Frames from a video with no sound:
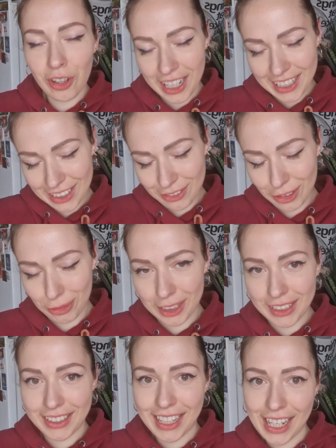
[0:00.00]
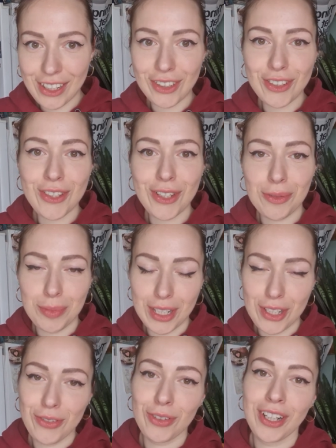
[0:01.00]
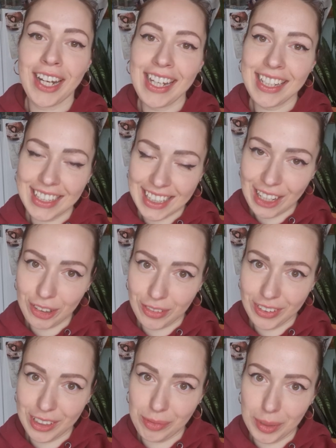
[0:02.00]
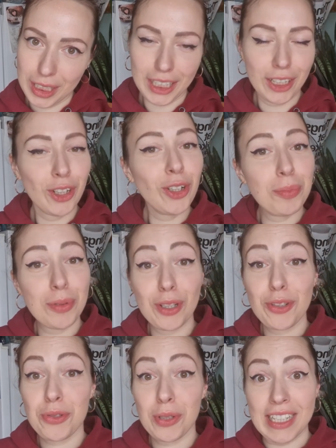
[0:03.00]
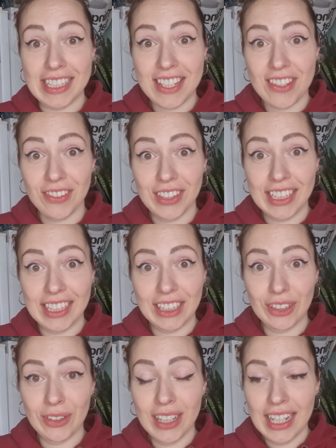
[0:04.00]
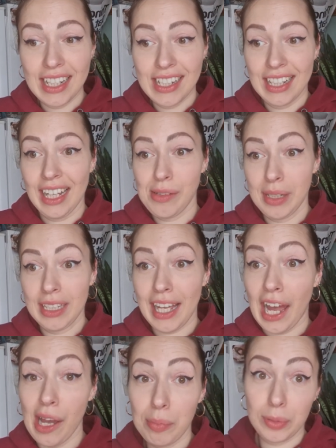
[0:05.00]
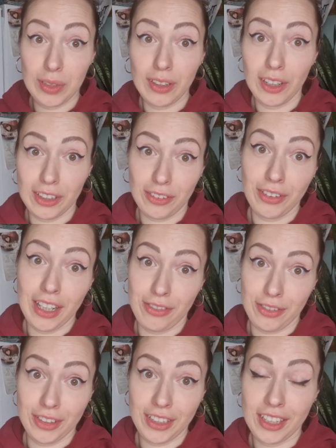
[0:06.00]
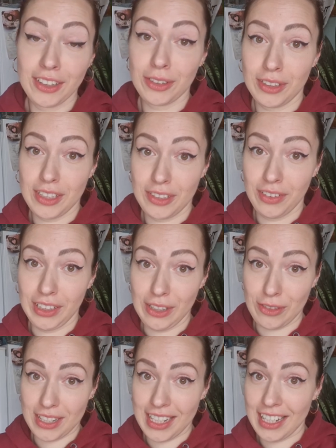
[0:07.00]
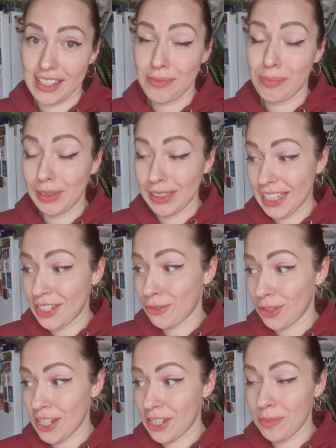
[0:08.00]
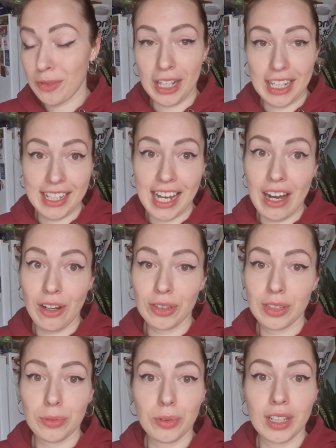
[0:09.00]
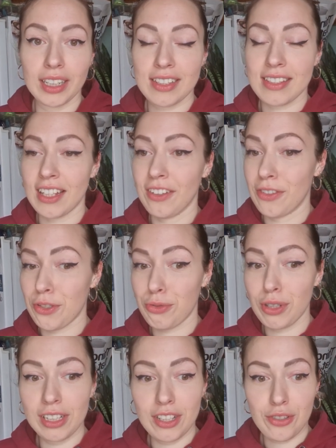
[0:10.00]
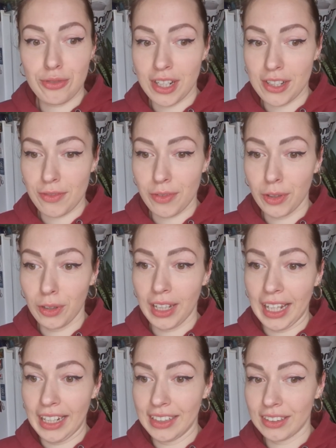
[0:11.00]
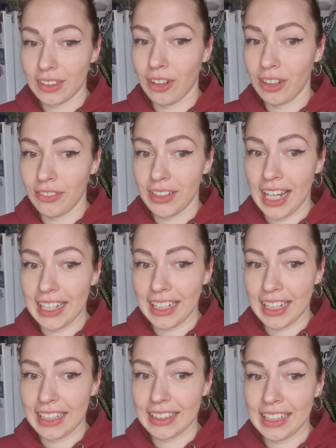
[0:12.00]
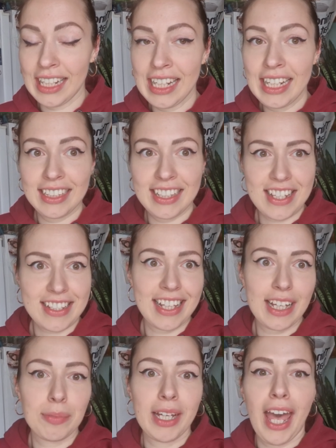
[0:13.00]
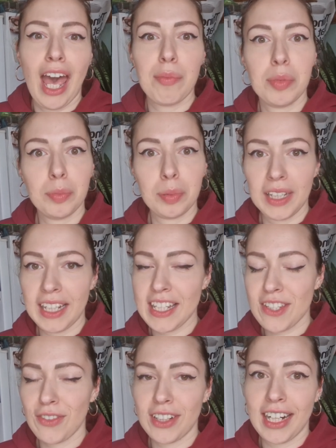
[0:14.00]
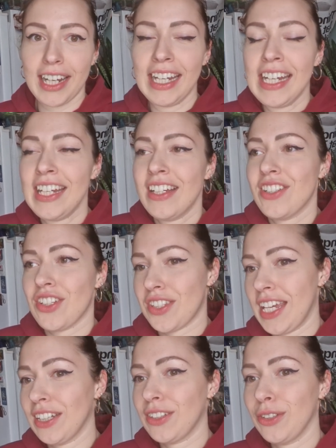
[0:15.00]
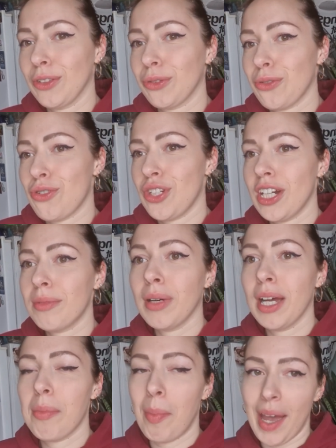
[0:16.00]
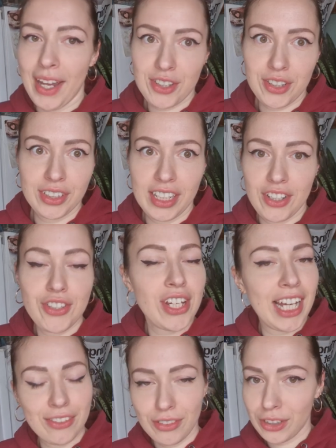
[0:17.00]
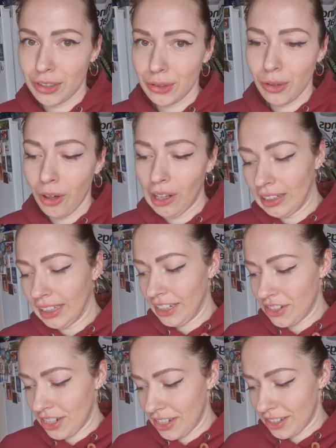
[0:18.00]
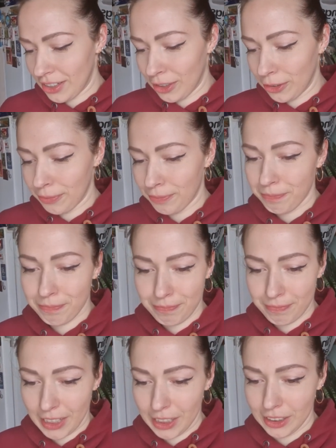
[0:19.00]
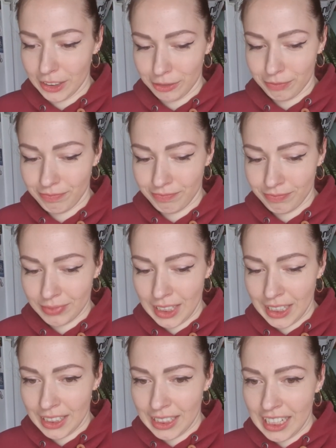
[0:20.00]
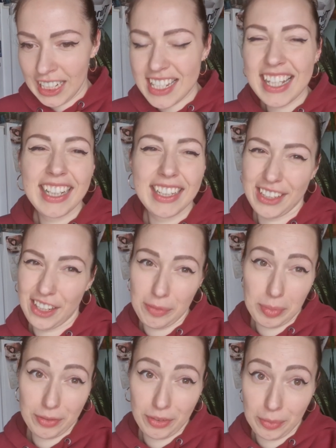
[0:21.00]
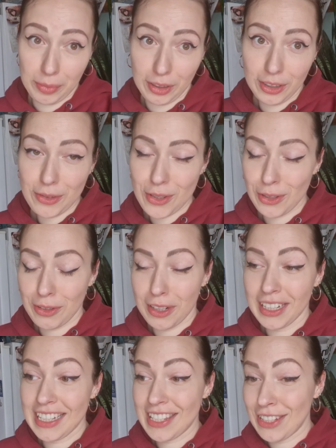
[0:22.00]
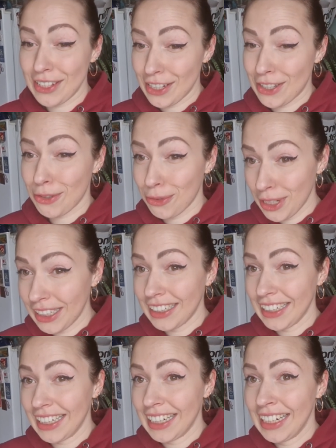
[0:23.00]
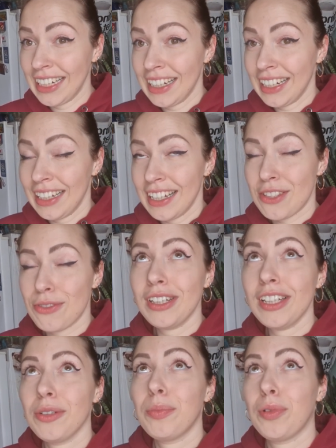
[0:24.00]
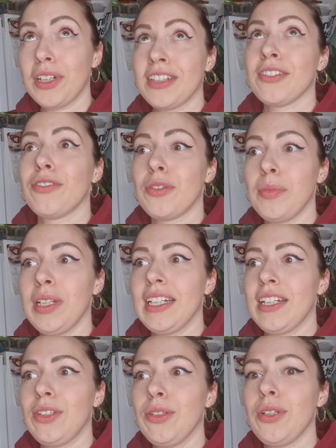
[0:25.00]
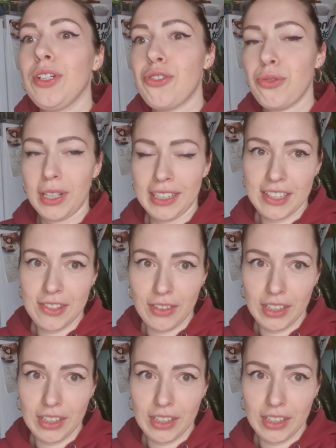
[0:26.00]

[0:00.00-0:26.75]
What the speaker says: All right, everyone, thank you so much for hanging out with me. I hope you enjoyed this video. I mean, I put a lot of effort into these videos, guys. Please trust me right now. The work stuff is really stressful and all of that. And this is like my happy place where I just get, you know, to share my passion and chat with you all and just, you know, I don't know. It's like a therapy for me, you know? So it's really important for me that you enjoy these